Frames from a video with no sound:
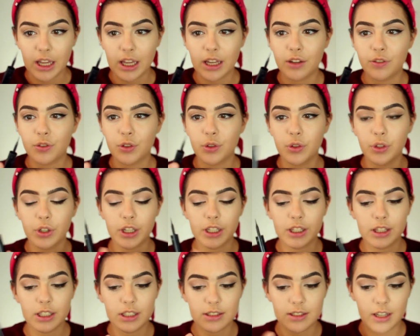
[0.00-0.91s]
And if you look
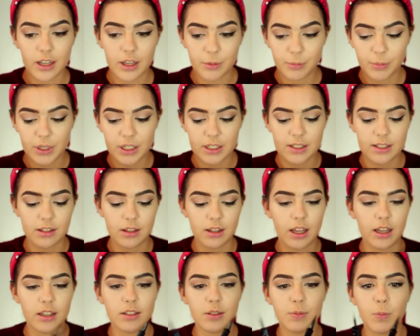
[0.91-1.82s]
at the tip, it's
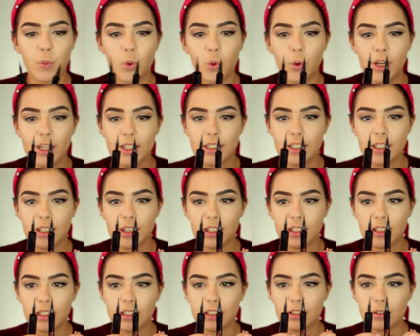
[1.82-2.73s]
less pointy
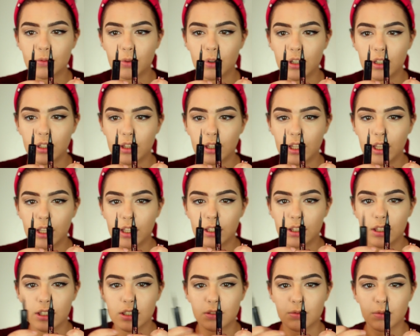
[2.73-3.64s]
than this one.
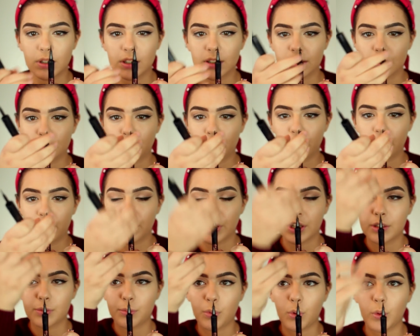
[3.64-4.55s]
Like, this one is a
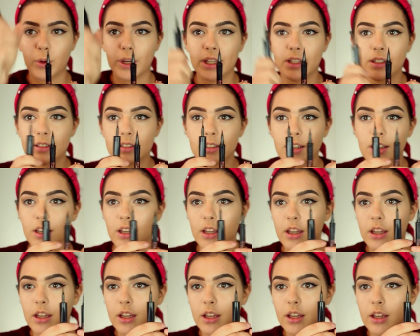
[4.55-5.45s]
perfect point
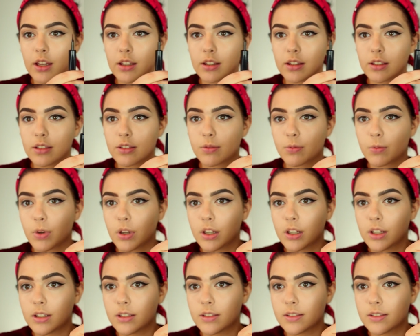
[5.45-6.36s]
and this
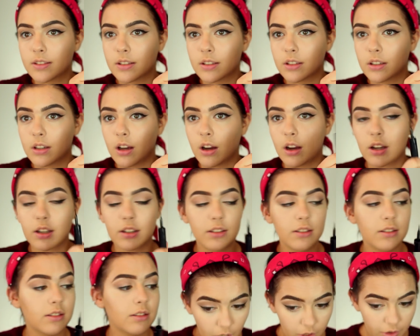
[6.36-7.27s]
one is
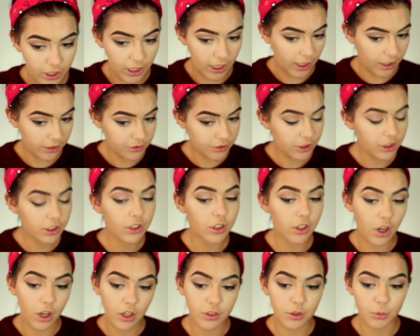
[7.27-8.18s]
not. Okay, actually
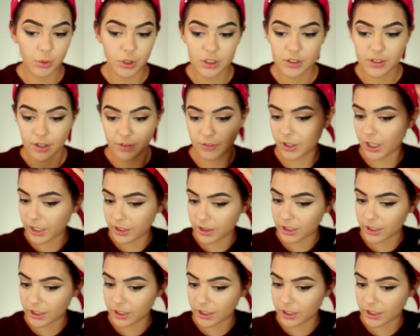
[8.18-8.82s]
not the worst ever.